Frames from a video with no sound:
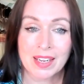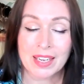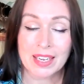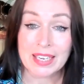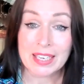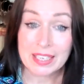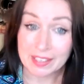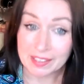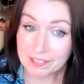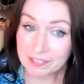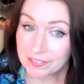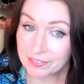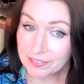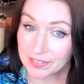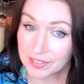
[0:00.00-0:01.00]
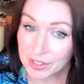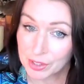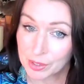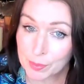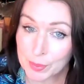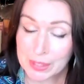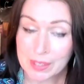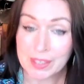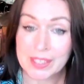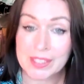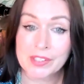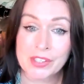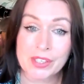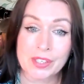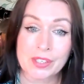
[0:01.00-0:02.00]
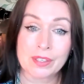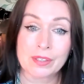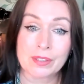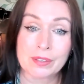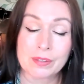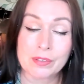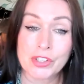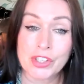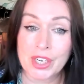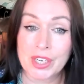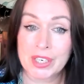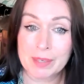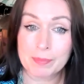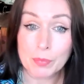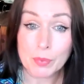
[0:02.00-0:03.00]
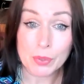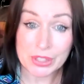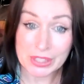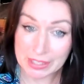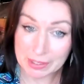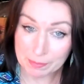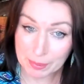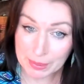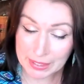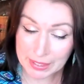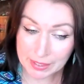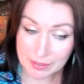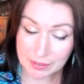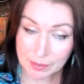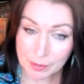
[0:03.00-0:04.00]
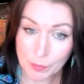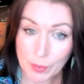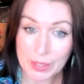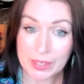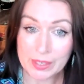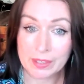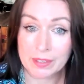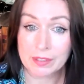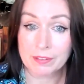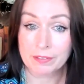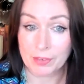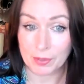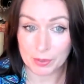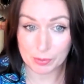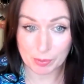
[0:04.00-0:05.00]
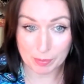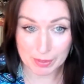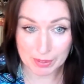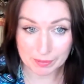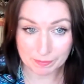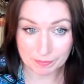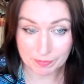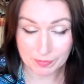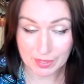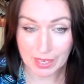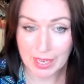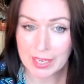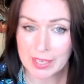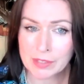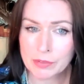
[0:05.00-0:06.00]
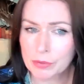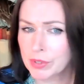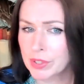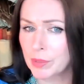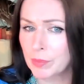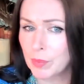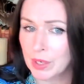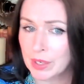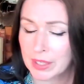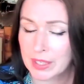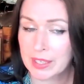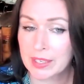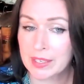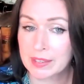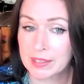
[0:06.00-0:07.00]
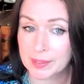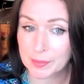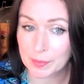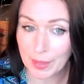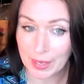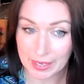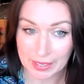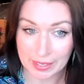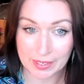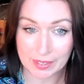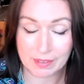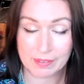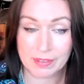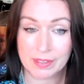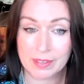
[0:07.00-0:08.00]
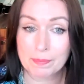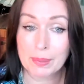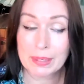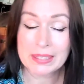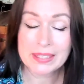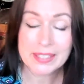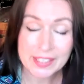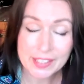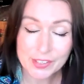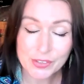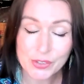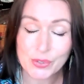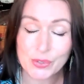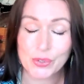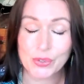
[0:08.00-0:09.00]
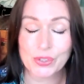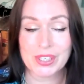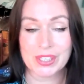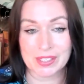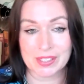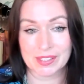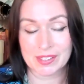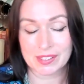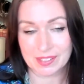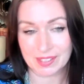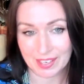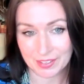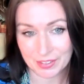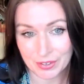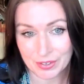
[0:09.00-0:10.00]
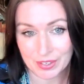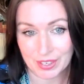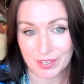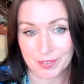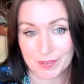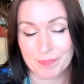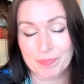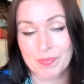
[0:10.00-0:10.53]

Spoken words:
If you would like to journey more deeply with Foxwoman and also working in this way, then please do join us at Unio.